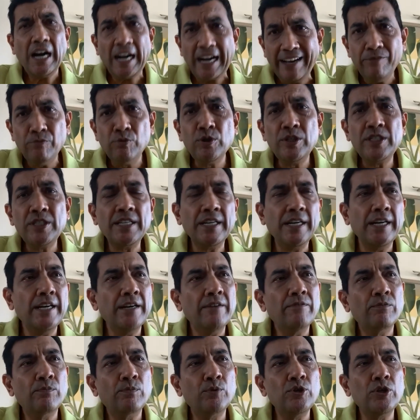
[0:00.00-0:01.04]
I would
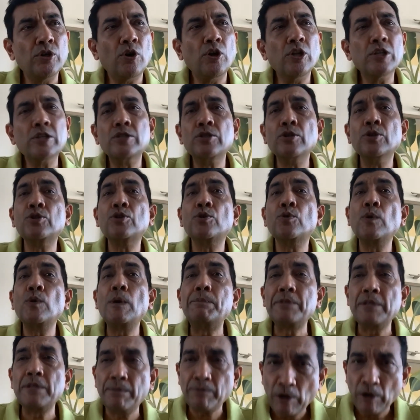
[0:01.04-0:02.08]
say, would also throw
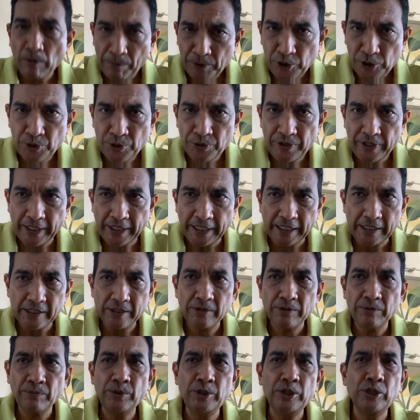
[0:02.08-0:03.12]
up some opportunities,
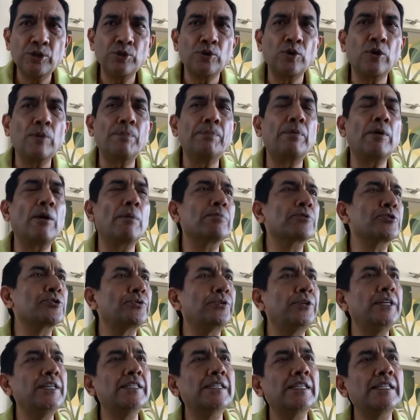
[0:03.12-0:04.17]
would throw up
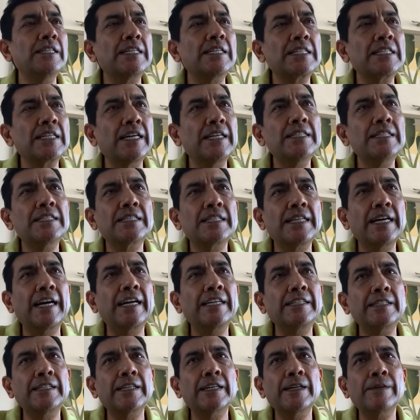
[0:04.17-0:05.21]
opportunities in the sense
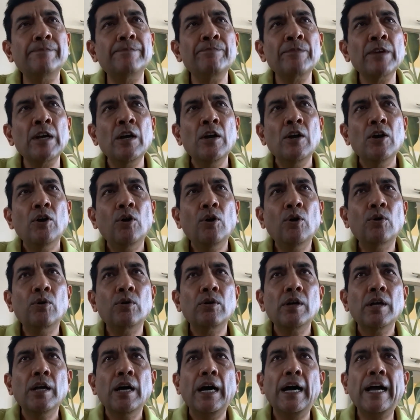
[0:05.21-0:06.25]
that, uh,
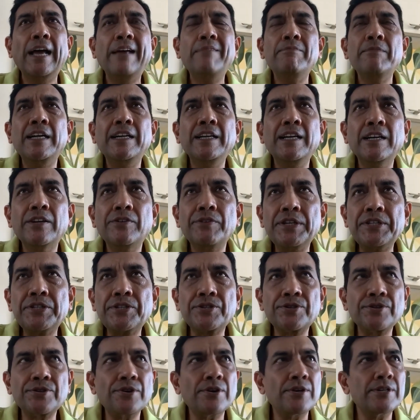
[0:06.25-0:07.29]
oh, I'm getting a
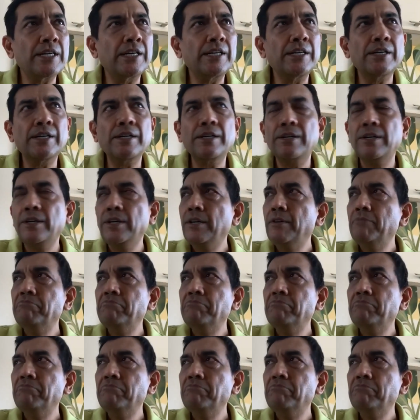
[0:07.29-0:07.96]
restaurant at a